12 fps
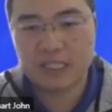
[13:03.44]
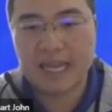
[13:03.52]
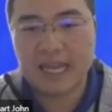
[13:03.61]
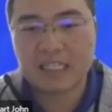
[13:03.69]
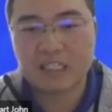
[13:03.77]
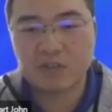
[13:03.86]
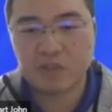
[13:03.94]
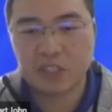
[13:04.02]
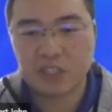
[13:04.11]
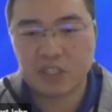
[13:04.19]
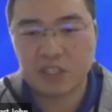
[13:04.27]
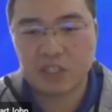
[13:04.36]
the length of
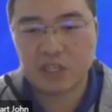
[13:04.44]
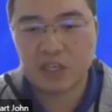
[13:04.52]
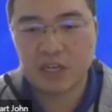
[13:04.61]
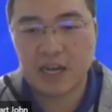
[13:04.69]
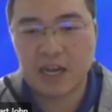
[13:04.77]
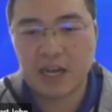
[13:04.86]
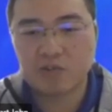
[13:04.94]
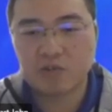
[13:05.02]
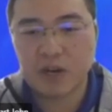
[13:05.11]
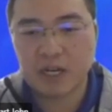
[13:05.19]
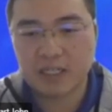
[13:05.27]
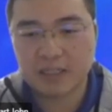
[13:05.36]
the
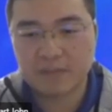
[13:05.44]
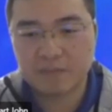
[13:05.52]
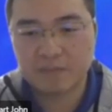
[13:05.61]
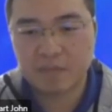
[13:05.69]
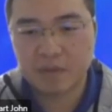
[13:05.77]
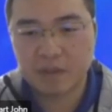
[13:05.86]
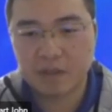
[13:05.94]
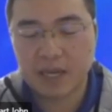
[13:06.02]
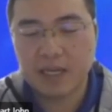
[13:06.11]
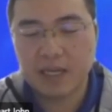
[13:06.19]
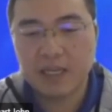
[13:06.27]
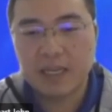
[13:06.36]
tracker.
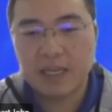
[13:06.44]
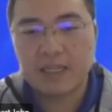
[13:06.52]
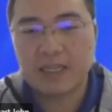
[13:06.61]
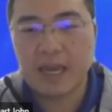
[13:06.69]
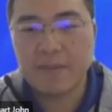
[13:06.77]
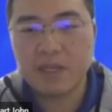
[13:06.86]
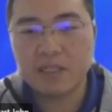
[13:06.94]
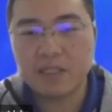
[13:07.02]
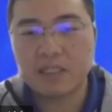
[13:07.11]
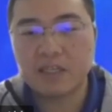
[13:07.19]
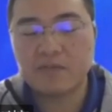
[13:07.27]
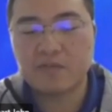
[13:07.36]
Okay, that
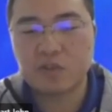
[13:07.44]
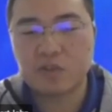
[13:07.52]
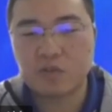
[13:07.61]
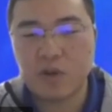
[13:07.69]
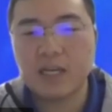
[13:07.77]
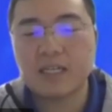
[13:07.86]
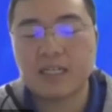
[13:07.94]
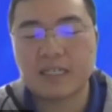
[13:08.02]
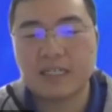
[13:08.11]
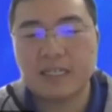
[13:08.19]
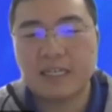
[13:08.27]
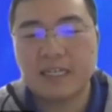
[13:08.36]
means if the
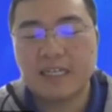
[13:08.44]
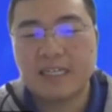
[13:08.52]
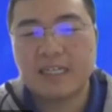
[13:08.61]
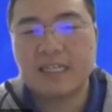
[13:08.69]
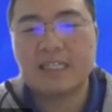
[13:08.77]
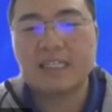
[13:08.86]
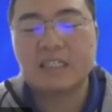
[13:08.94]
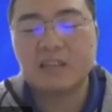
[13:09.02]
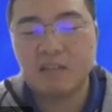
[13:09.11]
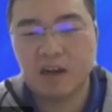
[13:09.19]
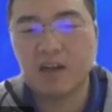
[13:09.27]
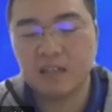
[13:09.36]
tracker is
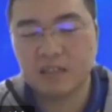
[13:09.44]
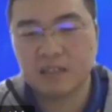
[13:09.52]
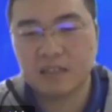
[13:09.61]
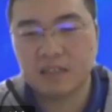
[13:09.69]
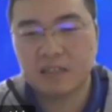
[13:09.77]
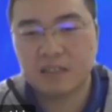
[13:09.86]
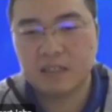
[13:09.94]
longer,